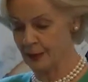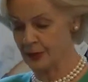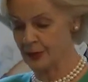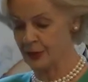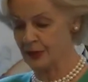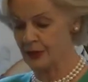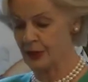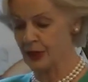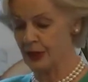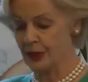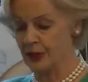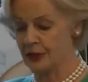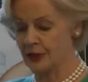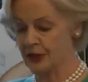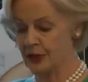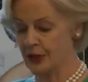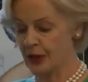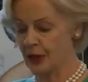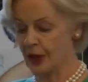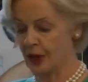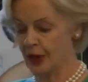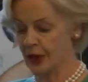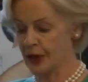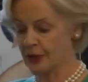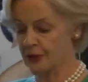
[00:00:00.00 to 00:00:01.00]
with
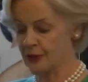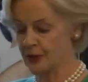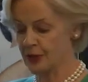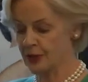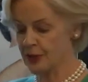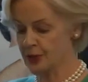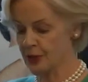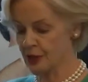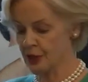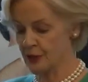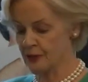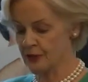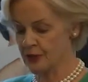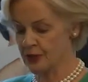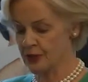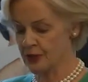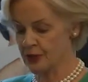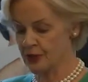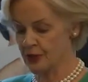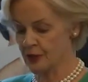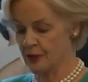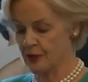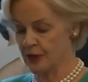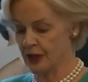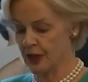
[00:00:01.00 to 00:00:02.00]
psychiatry
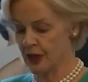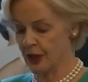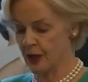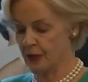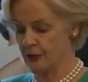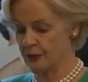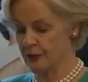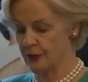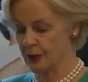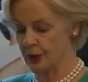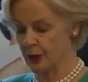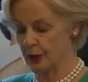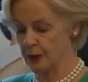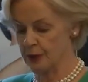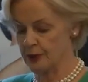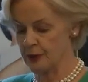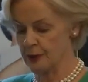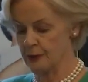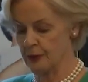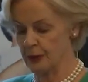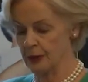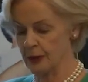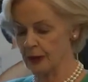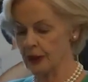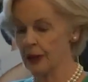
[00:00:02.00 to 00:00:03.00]
services of the Alfred
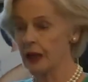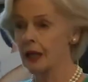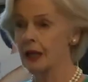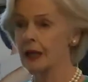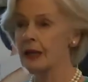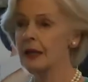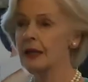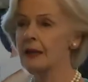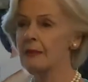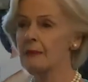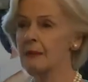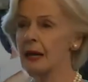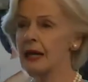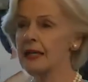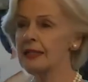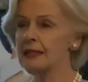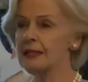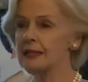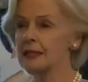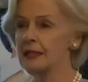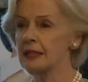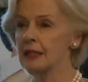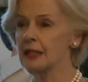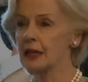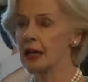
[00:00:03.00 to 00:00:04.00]
Hospital
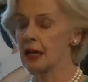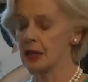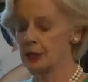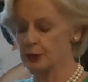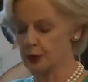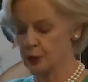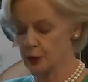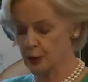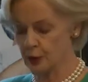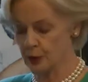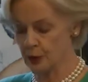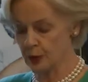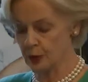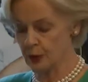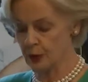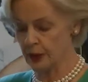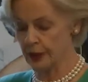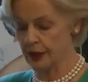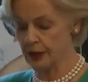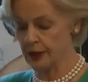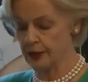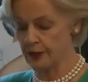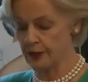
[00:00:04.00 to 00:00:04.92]
makes it a truly